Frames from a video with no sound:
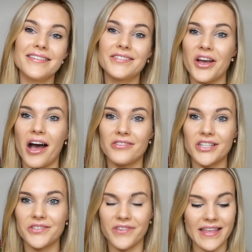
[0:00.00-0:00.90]
So I'll
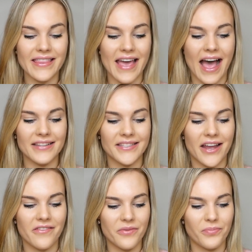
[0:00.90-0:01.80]
just read the
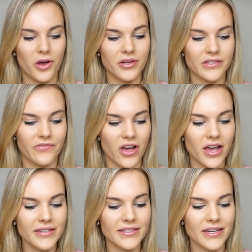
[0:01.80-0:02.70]
outside of the box
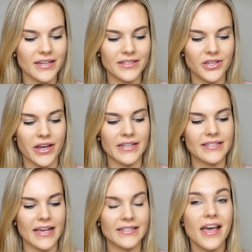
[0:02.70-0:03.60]
first. So it
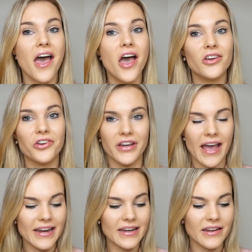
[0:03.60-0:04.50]
says,
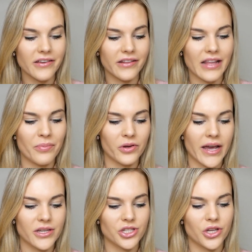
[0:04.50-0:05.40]
created in
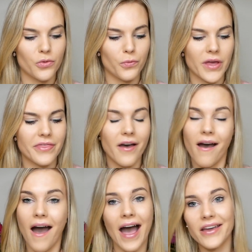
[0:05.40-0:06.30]
collaboration with
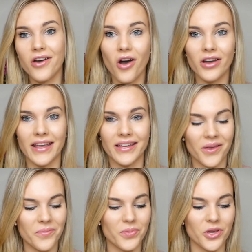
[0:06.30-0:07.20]

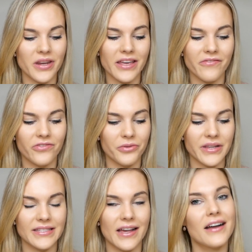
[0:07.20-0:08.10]
iconic beauty
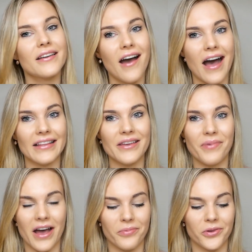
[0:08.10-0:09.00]
influencer Carli
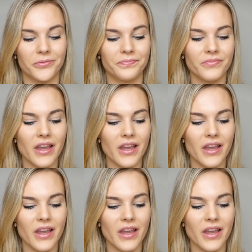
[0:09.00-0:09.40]
Bybel.